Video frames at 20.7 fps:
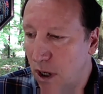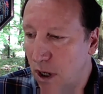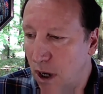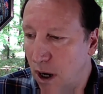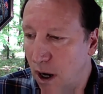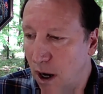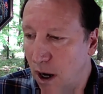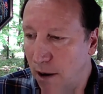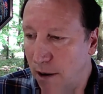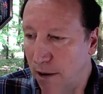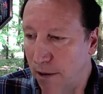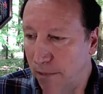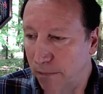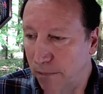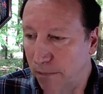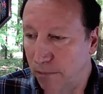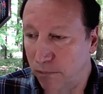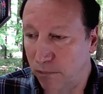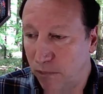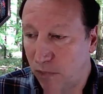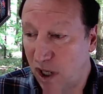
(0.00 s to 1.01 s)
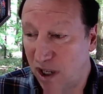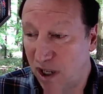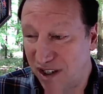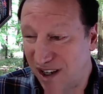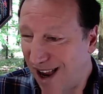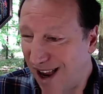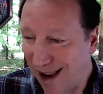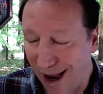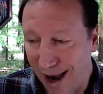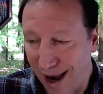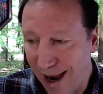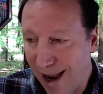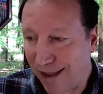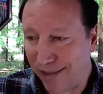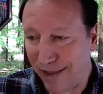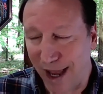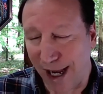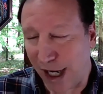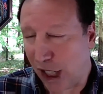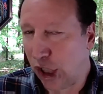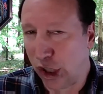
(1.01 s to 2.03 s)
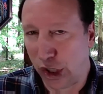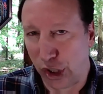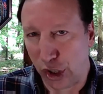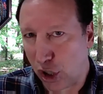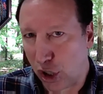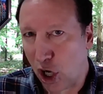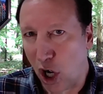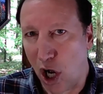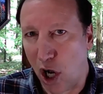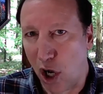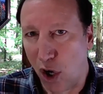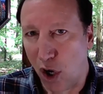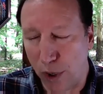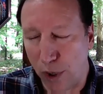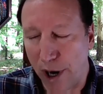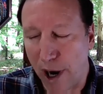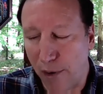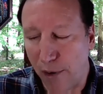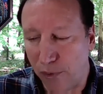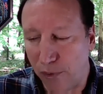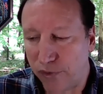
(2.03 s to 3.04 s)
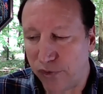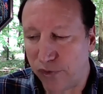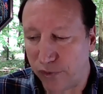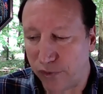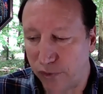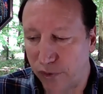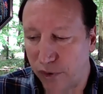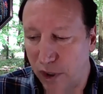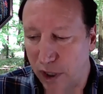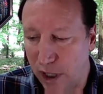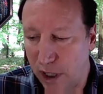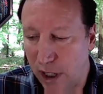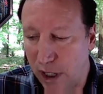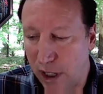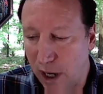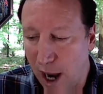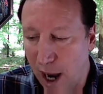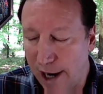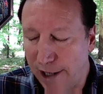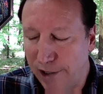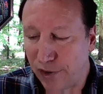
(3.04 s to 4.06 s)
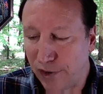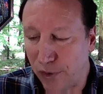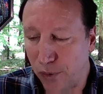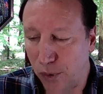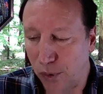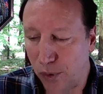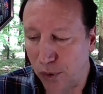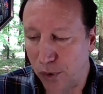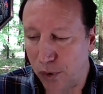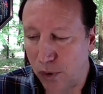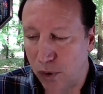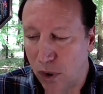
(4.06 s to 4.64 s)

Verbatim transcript: because I had that clear call when I was in high school.